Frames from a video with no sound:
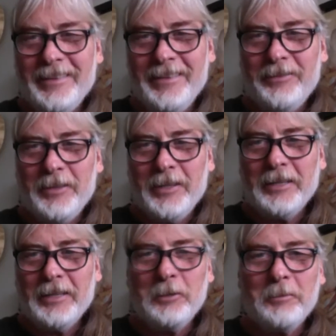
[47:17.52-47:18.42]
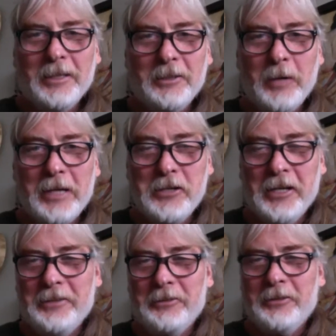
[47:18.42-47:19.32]
You've got some good
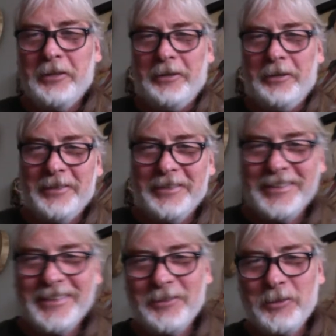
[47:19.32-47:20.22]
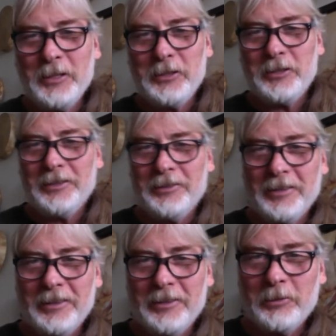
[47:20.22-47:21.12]
questions, though. Some questions
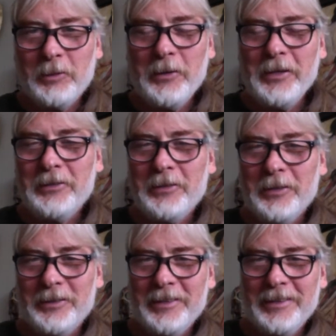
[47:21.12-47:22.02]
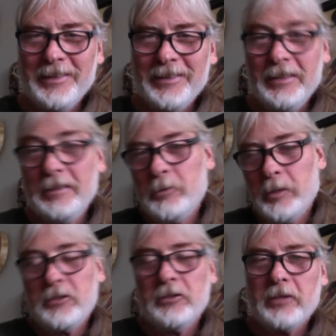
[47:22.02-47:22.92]
to, to grow into, the
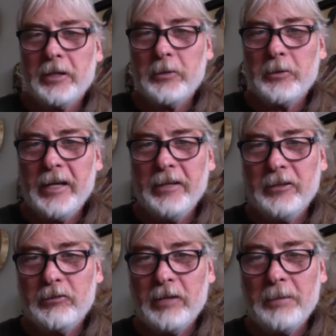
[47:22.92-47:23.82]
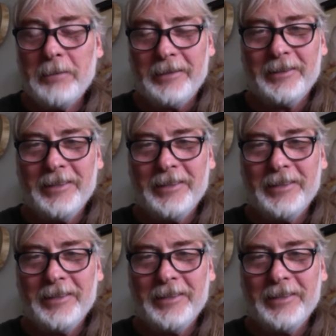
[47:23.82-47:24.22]
questions that created this summit.